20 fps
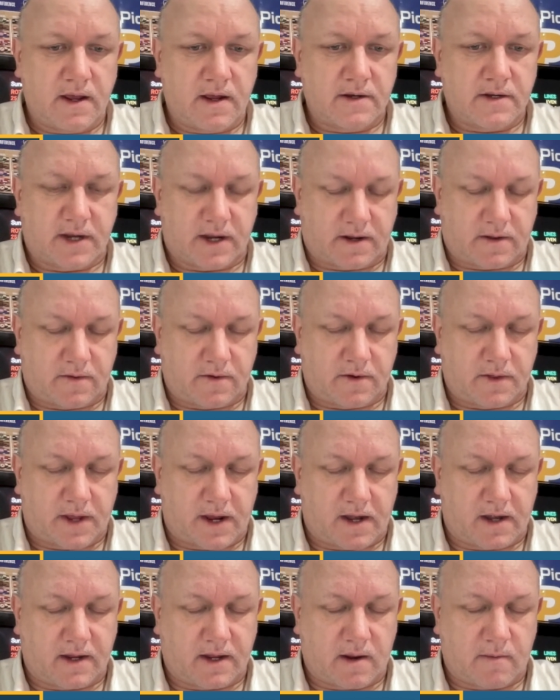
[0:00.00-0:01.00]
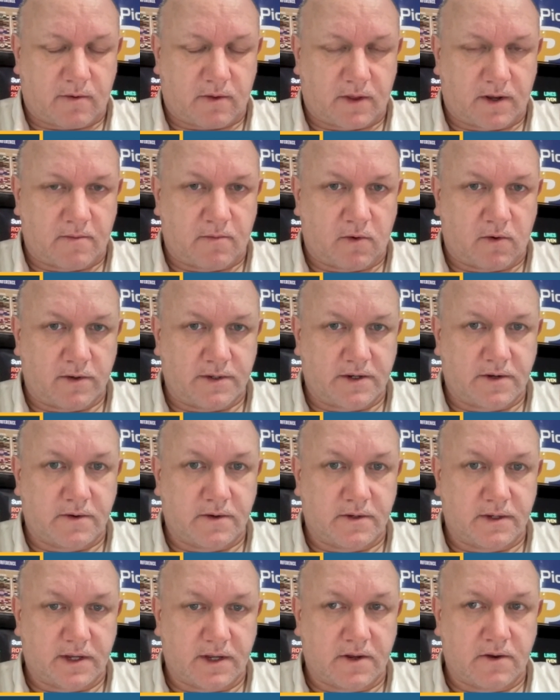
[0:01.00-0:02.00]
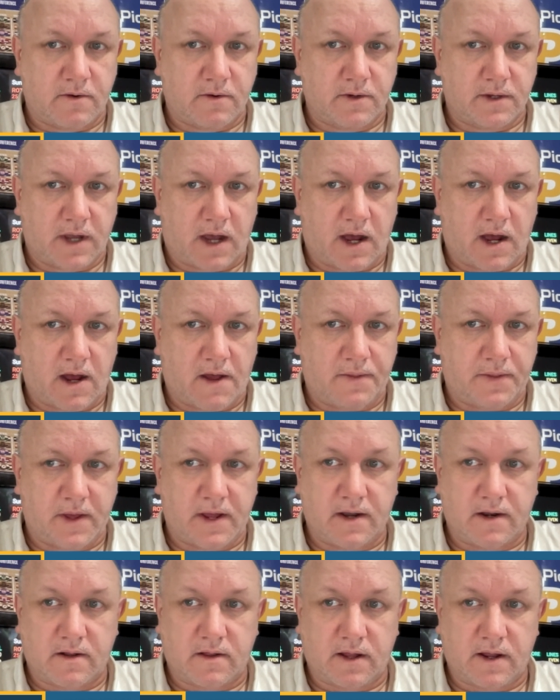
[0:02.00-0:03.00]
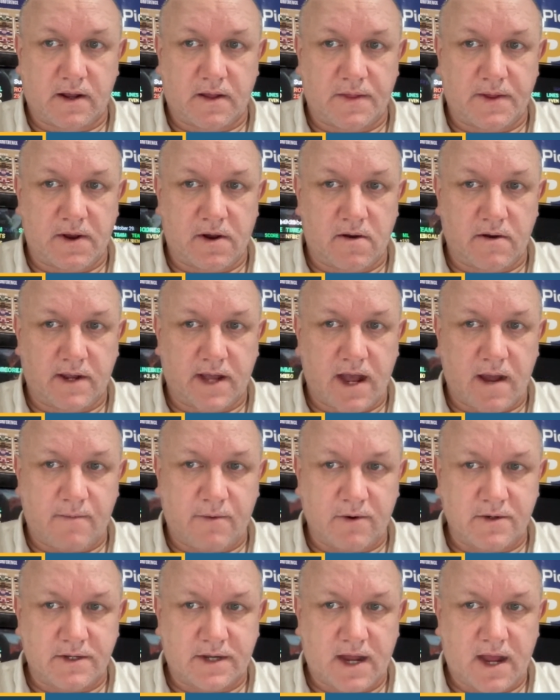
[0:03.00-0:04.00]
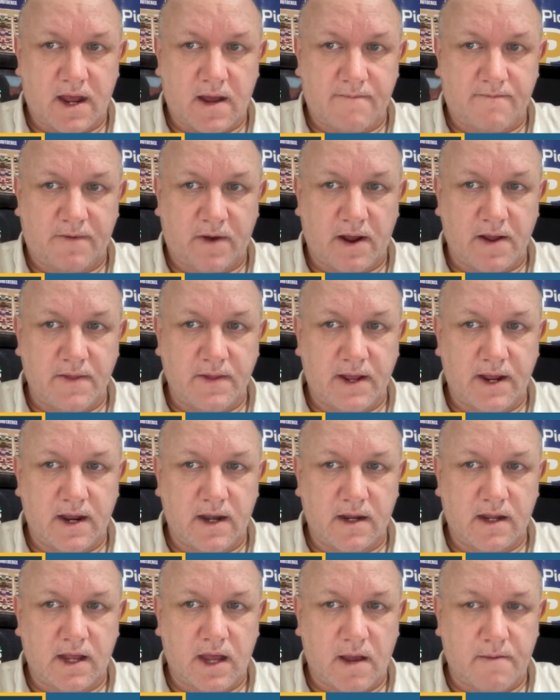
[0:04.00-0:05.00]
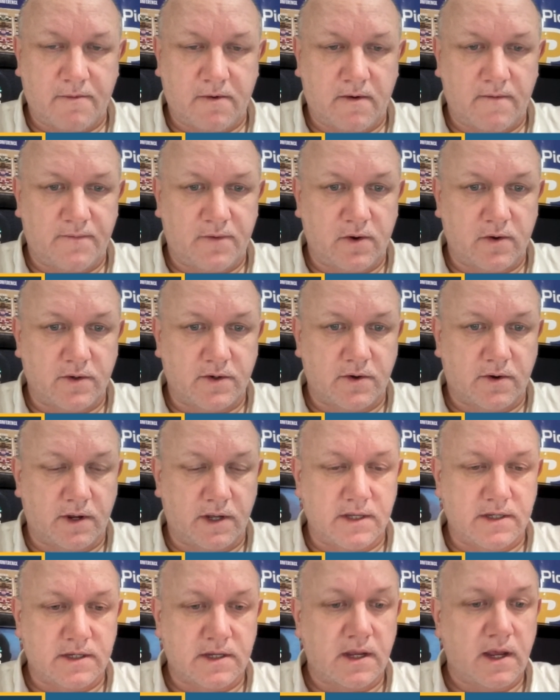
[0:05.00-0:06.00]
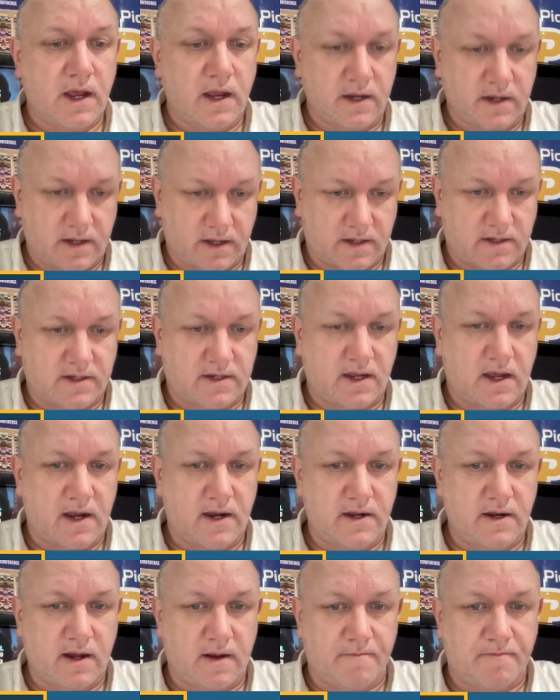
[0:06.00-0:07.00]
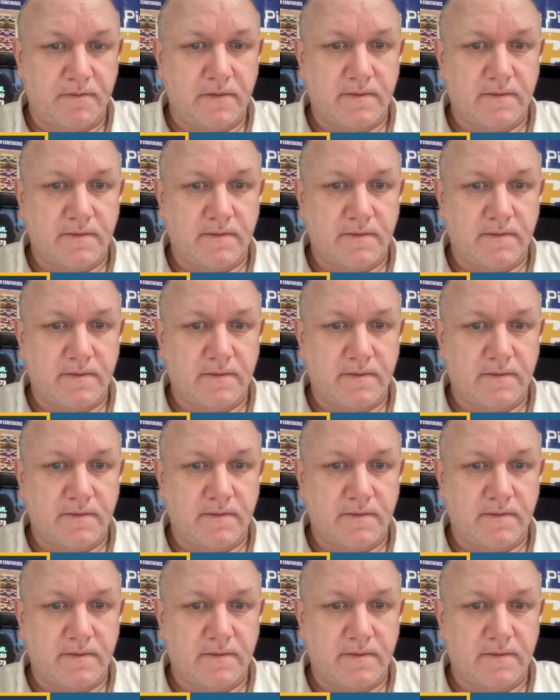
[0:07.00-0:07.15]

Check a look at the handicapper leaderboards to see who's hot. Then click on the All Cappers tab. Find the handicapper of your choice and get signed up.